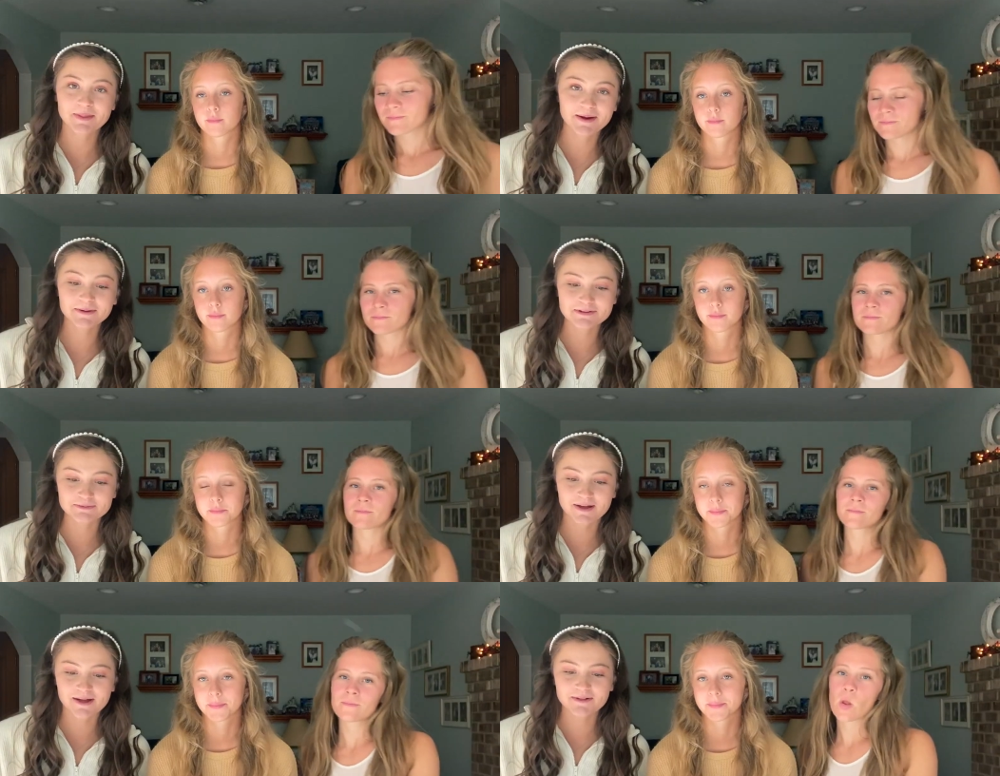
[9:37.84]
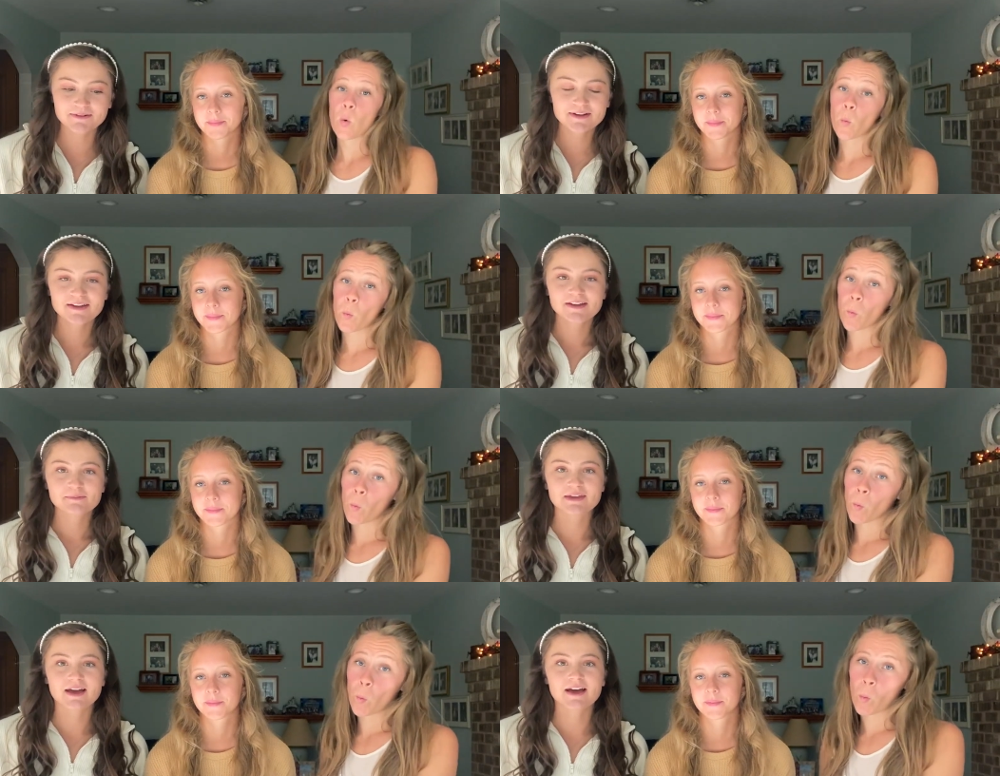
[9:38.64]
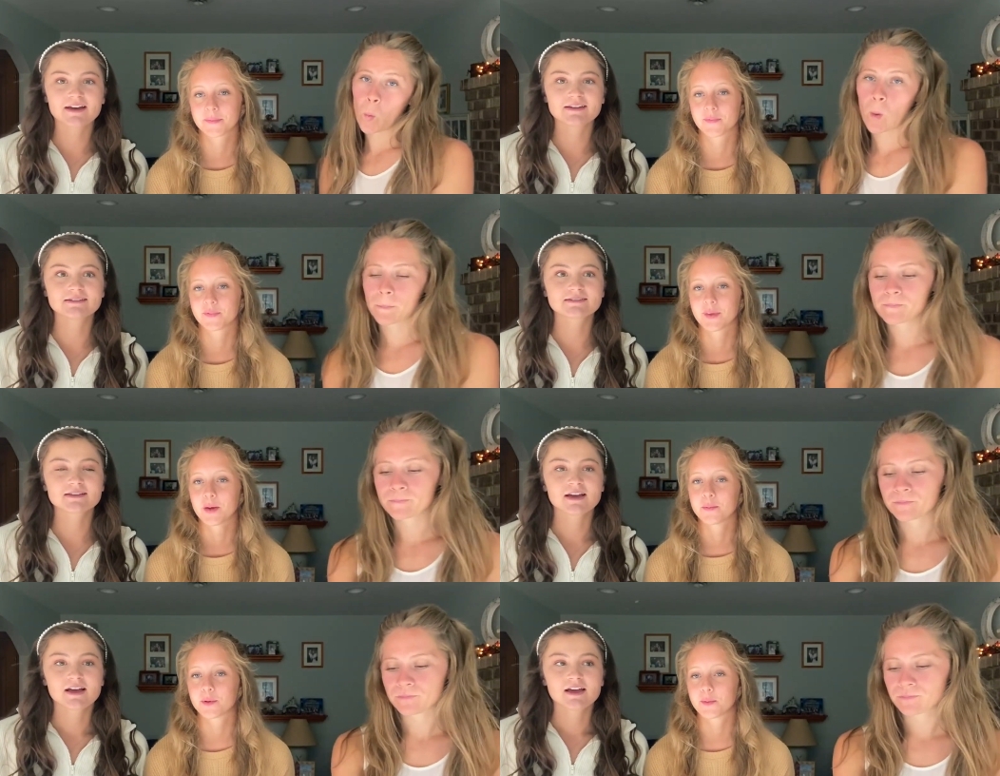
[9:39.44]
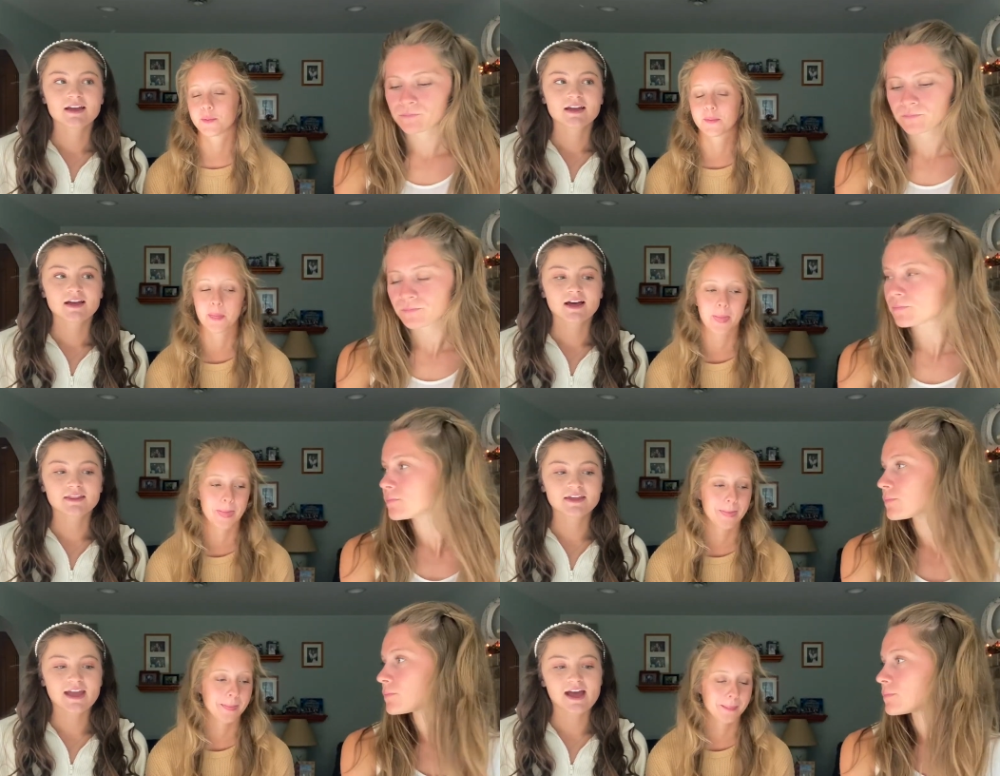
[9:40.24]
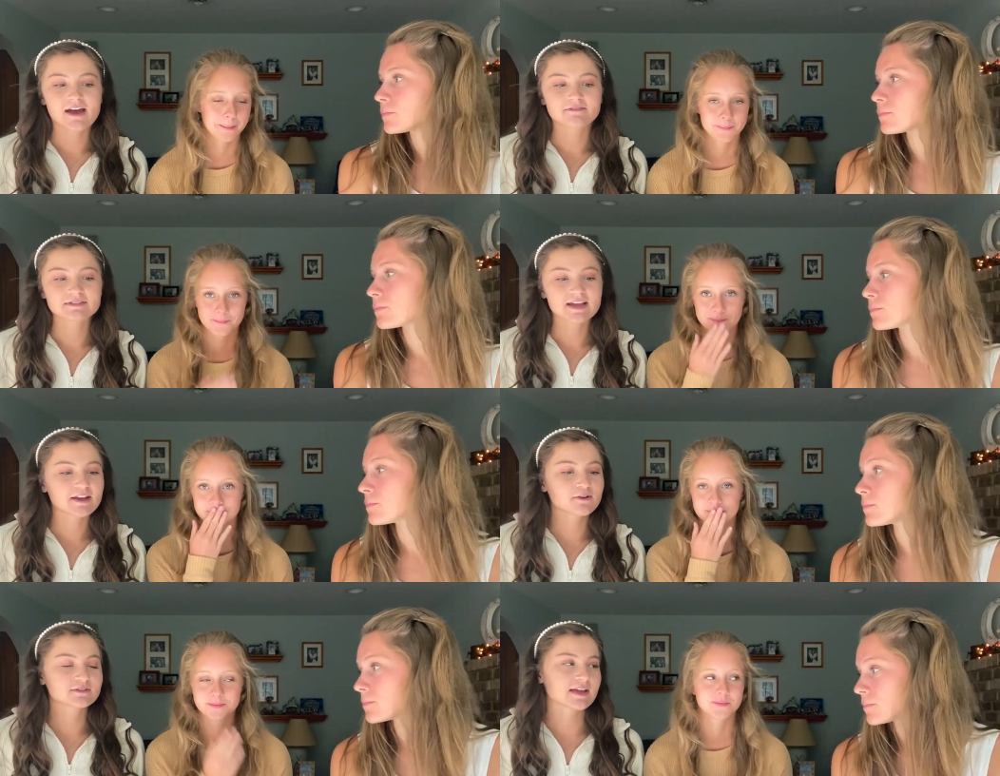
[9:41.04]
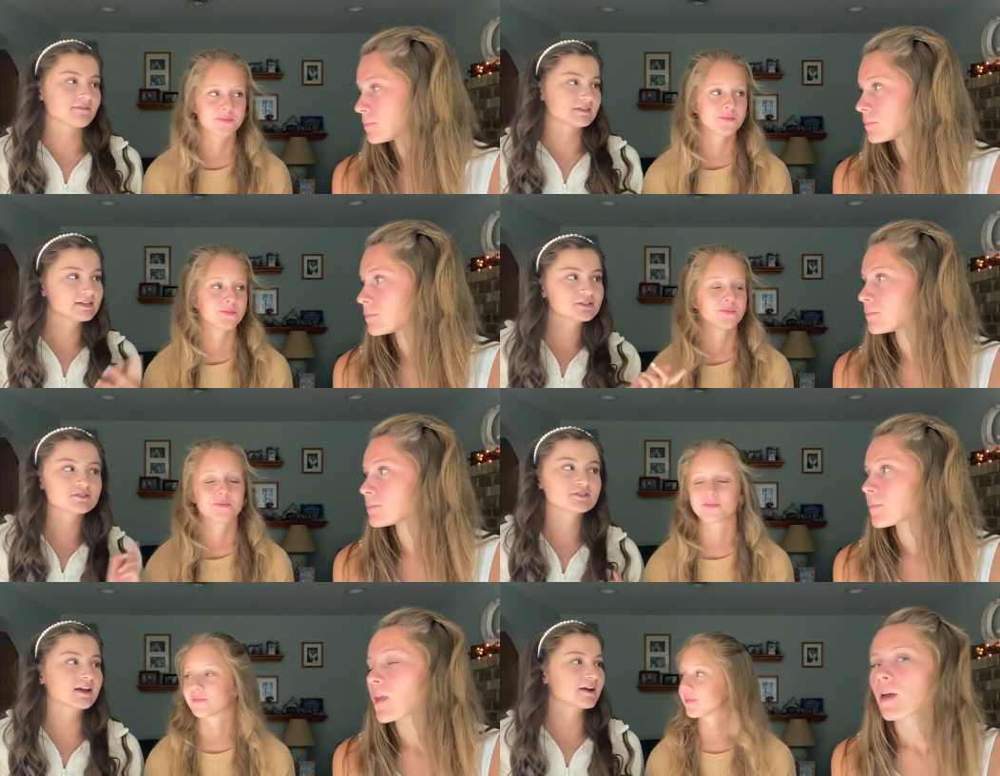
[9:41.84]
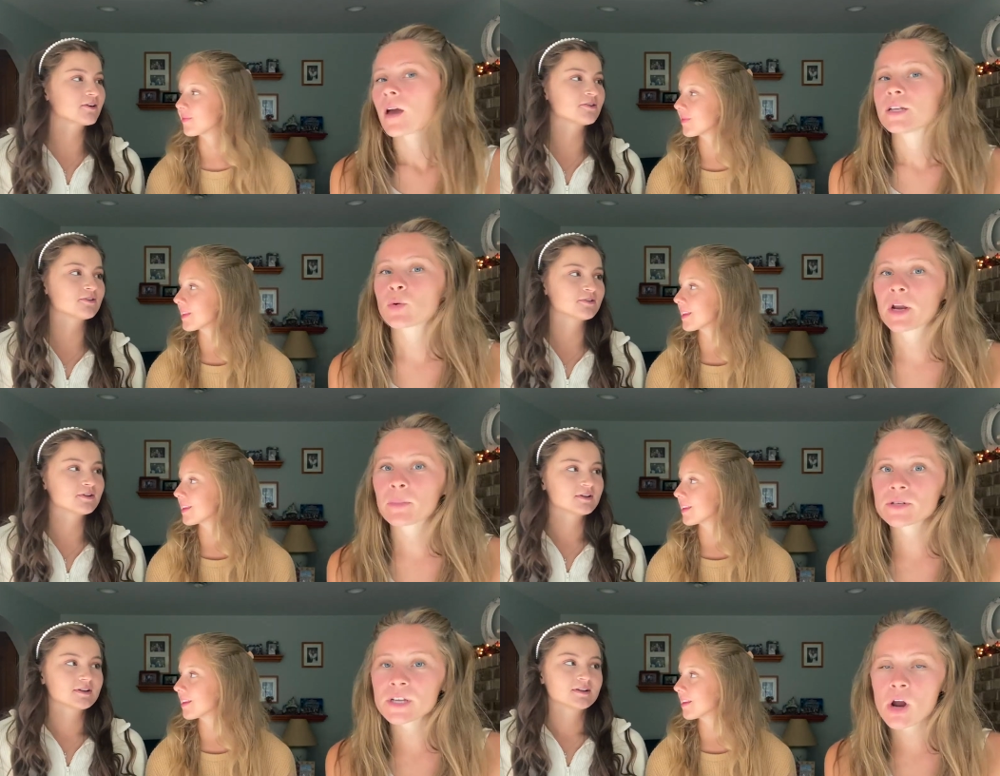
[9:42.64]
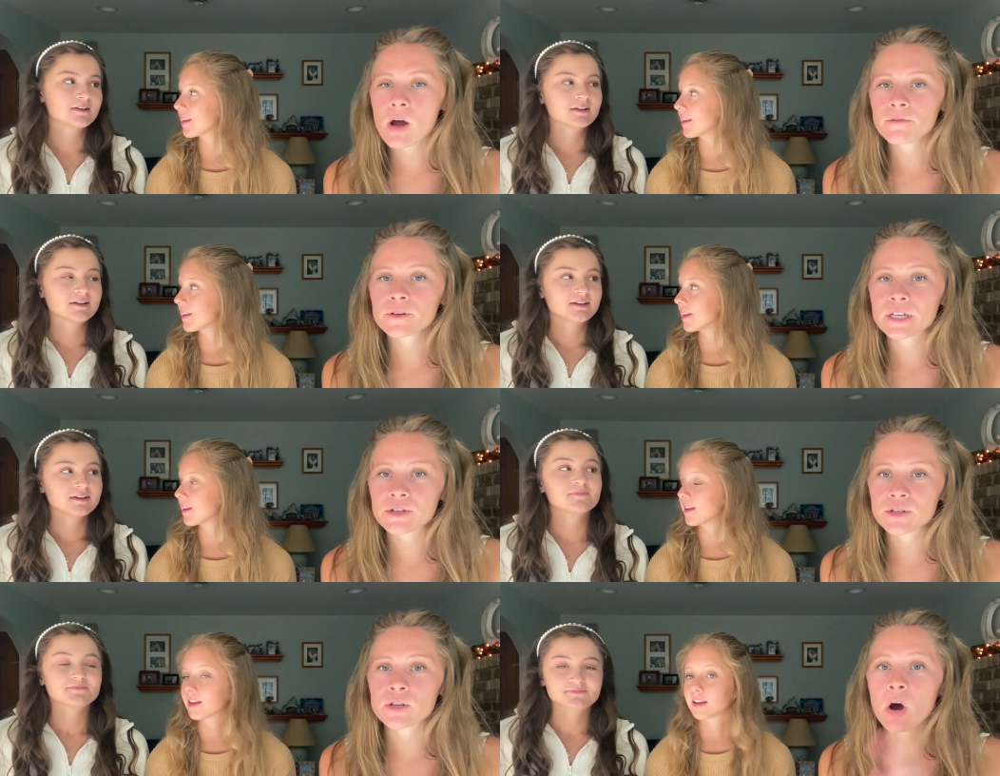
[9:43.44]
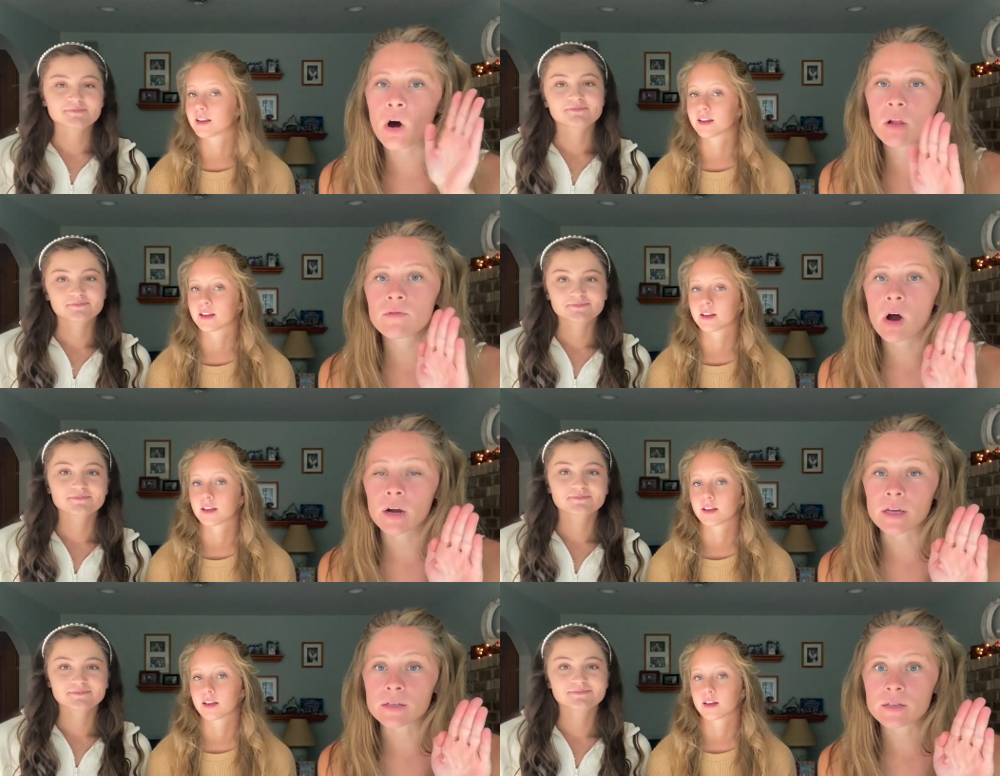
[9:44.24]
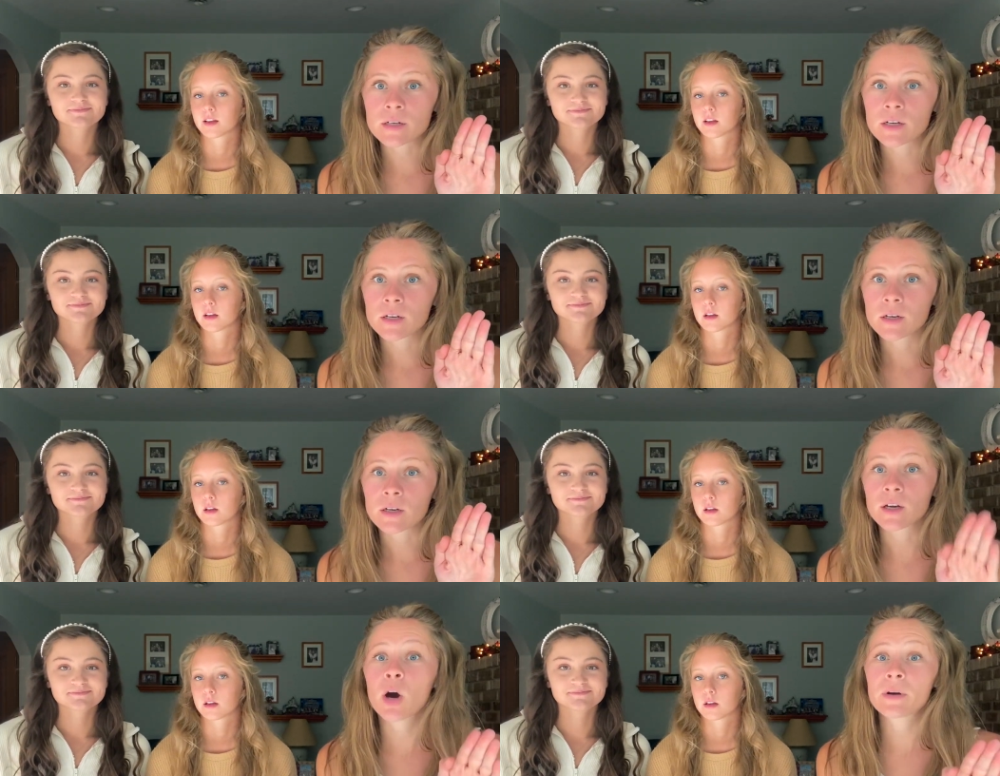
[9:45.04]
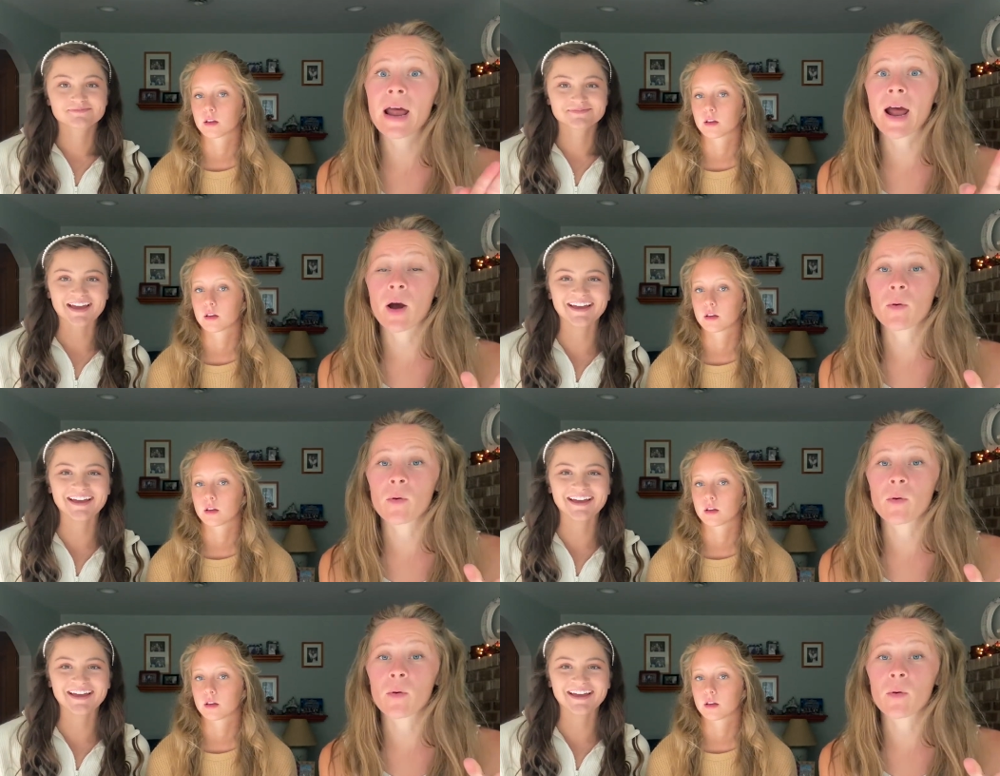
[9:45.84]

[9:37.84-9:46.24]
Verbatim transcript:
Speaker 1: there as well because they have sales, they have a teacher sale.
Speaker 2: 20% off for teachers all of August. Go now.